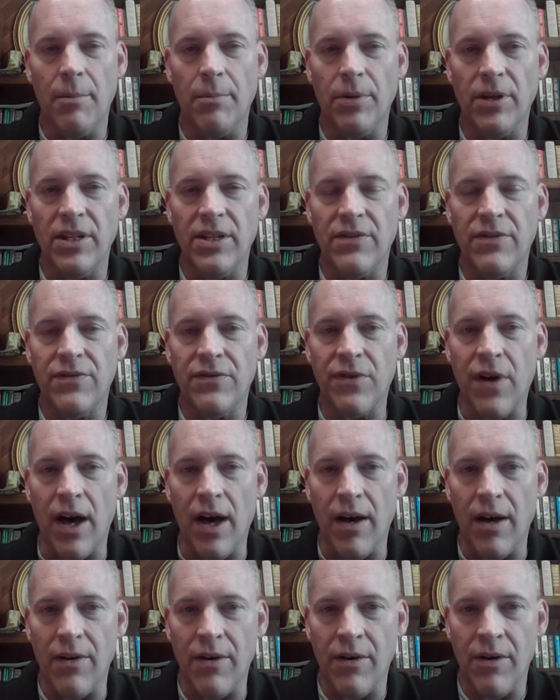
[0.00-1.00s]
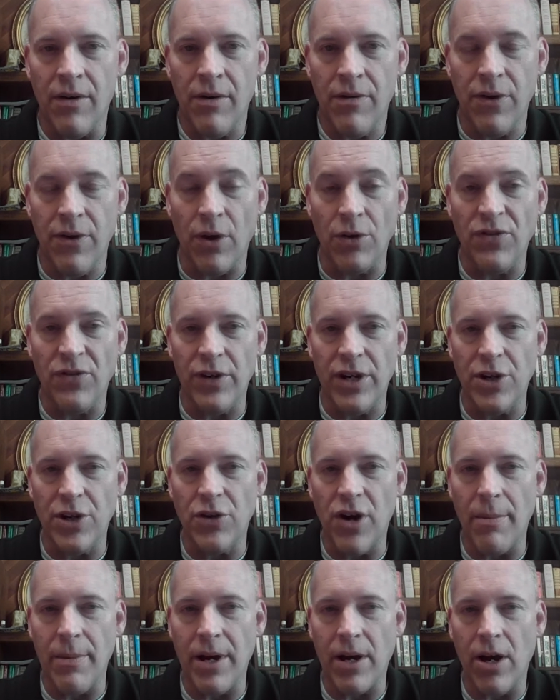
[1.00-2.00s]
please feel free to
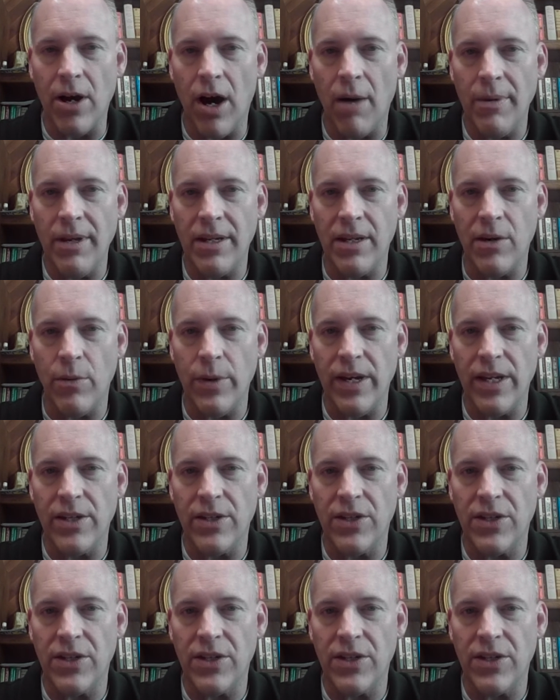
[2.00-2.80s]
drop me a comment and we can